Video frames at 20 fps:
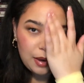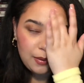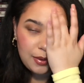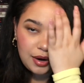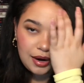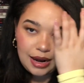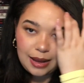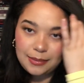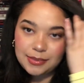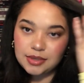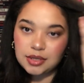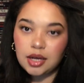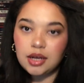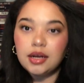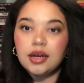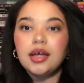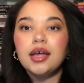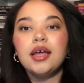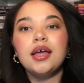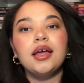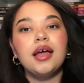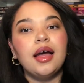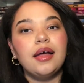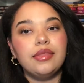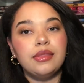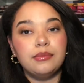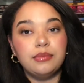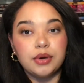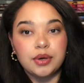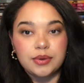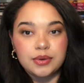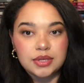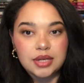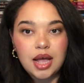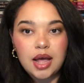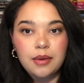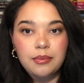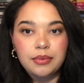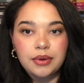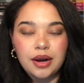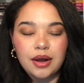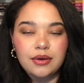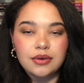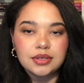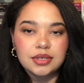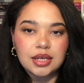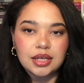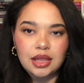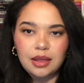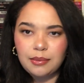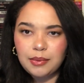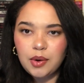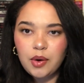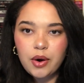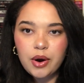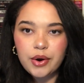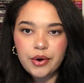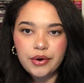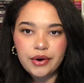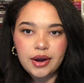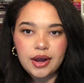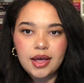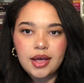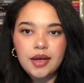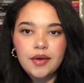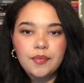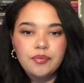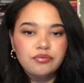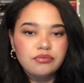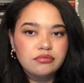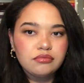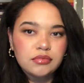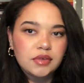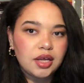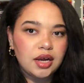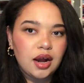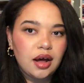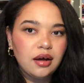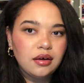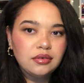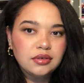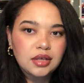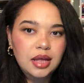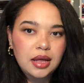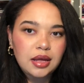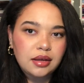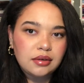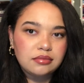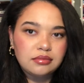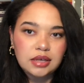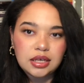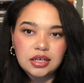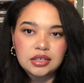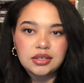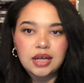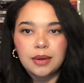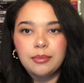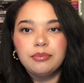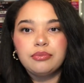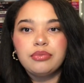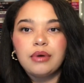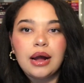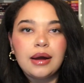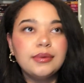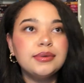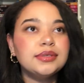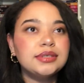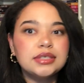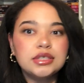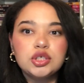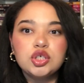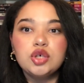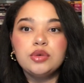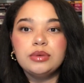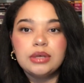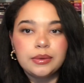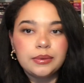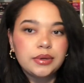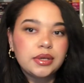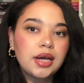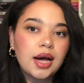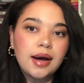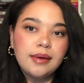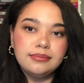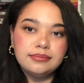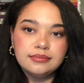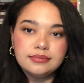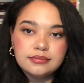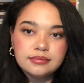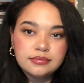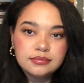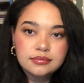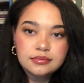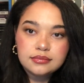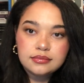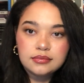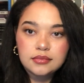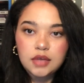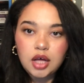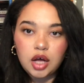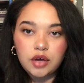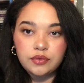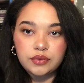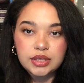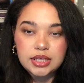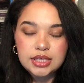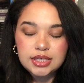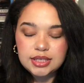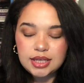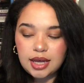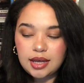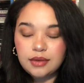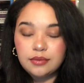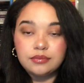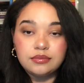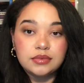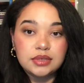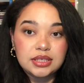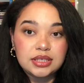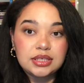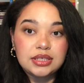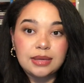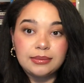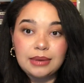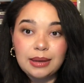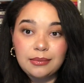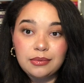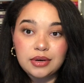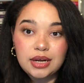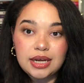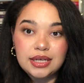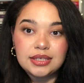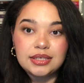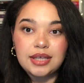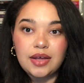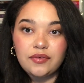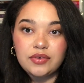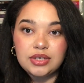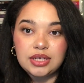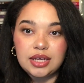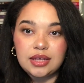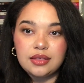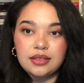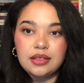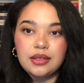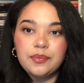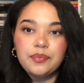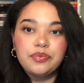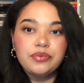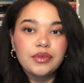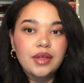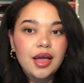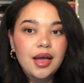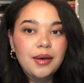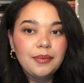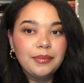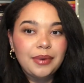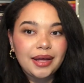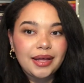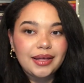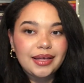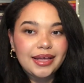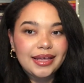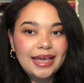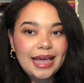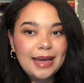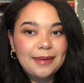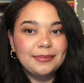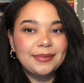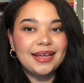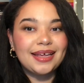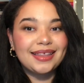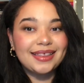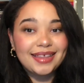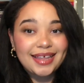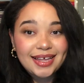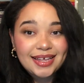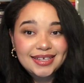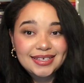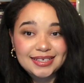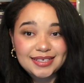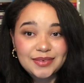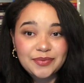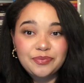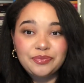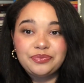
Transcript: on Amazon, the book was up, and I was like, let me order it. You know, like, I was assuming it would come on release day, September 17th. But it came like this.